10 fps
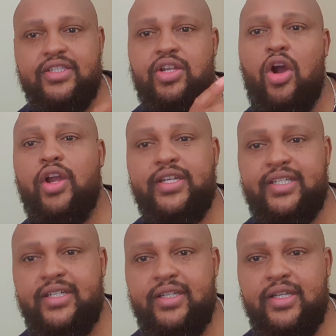
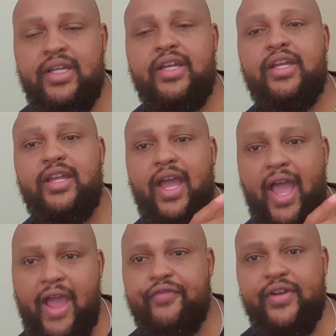targeted
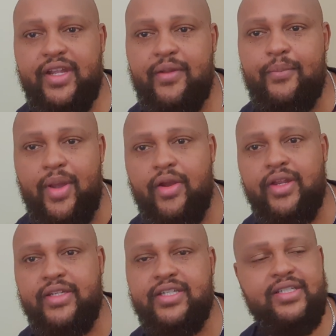African Americans.